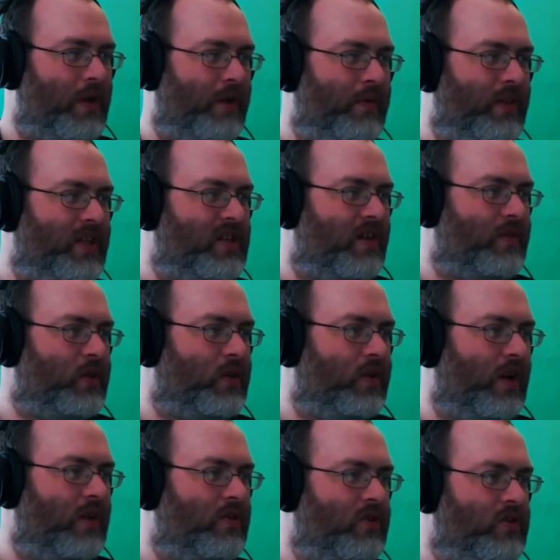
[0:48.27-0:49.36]
But anyway, let's have a look
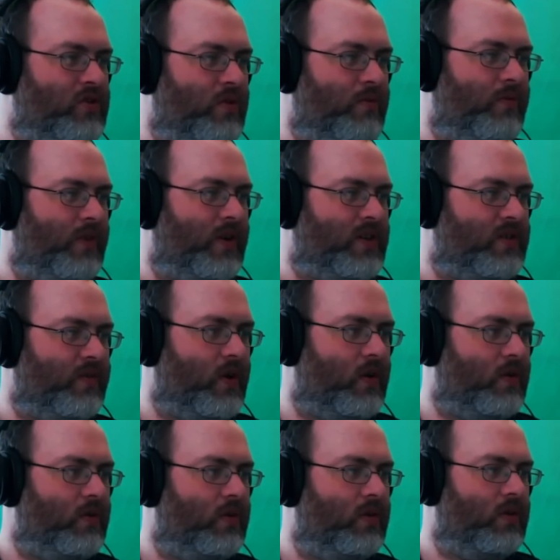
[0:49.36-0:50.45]
around this room first of
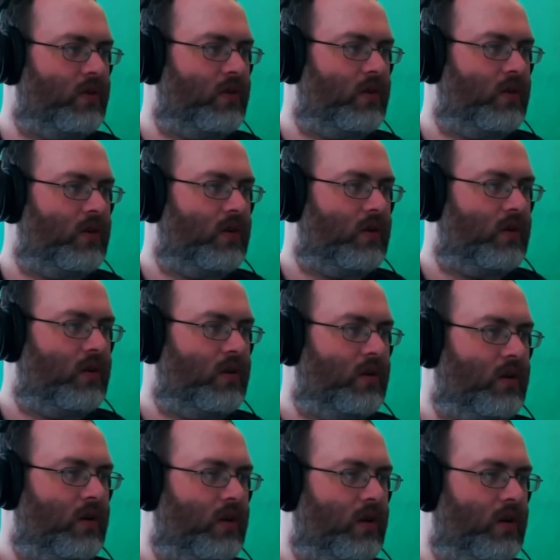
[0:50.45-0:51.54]
all.
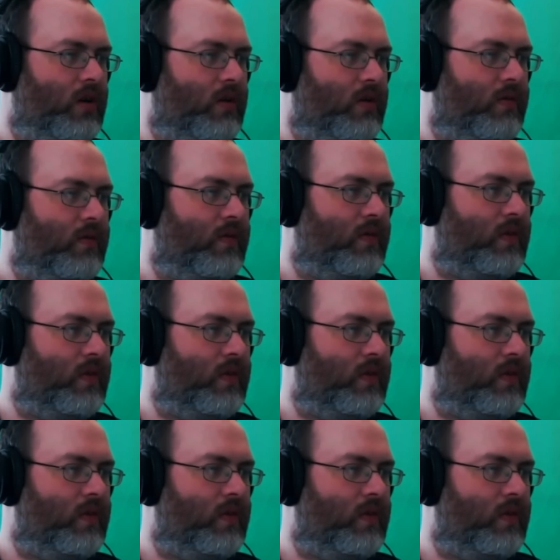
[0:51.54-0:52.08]
Okay.